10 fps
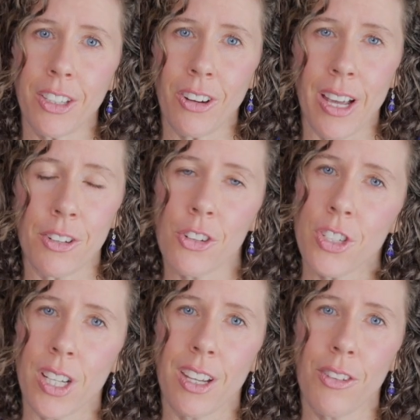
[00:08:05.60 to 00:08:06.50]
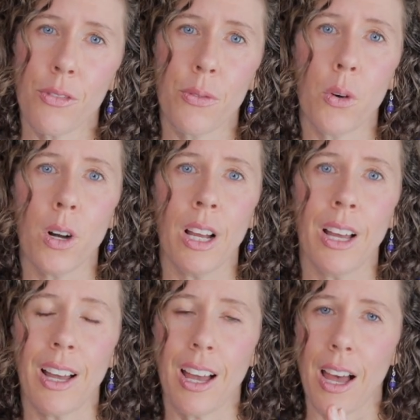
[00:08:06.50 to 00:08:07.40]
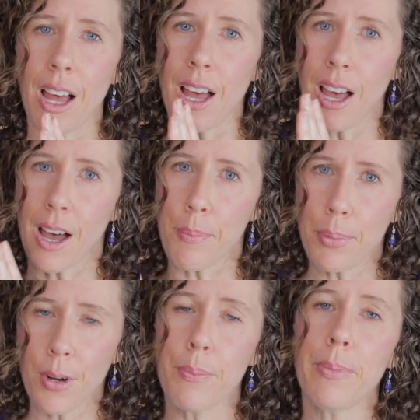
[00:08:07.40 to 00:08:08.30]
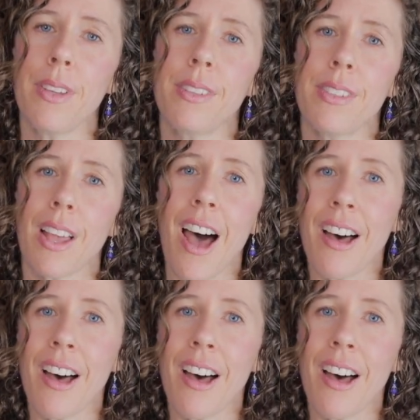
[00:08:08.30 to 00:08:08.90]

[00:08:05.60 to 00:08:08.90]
your energy for a purpose